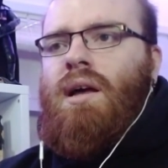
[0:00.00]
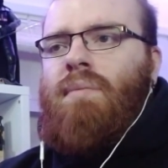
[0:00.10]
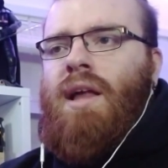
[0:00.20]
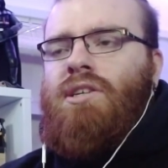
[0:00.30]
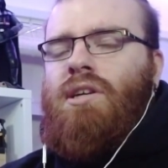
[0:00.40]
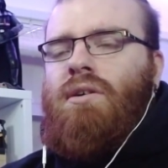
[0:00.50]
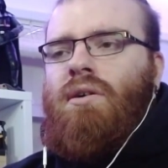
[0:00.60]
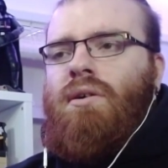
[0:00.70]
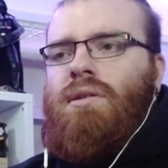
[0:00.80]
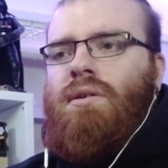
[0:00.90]
mentioning
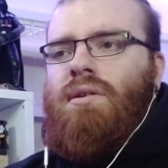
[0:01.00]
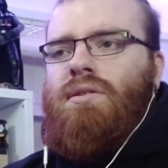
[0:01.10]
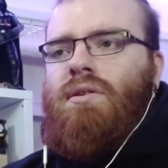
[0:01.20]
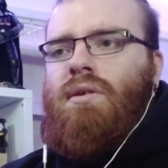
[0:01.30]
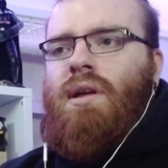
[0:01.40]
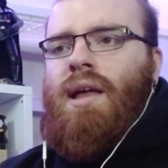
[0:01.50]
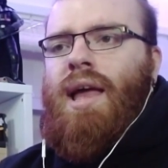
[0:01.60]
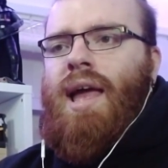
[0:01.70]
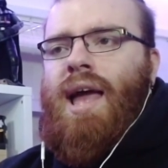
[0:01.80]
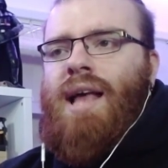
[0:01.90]
on, on the song,
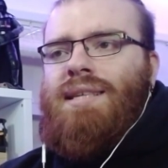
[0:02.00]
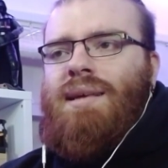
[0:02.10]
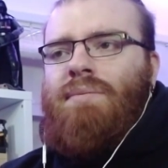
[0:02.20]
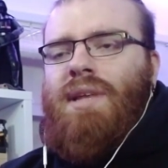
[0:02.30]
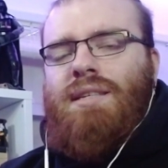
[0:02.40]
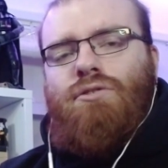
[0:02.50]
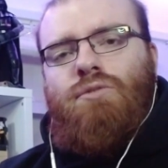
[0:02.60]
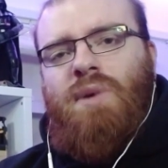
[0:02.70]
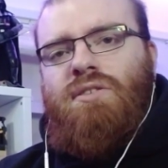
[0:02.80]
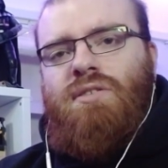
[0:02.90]
has something
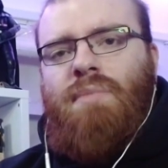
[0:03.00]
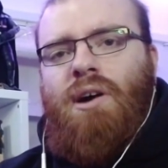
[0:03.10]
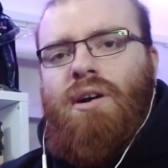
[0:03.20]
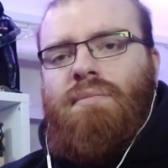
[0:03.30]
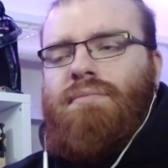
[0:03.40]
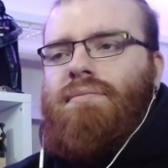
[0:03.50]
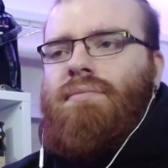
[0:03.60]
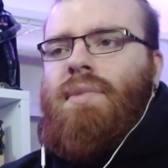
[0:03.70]
suspicious about him.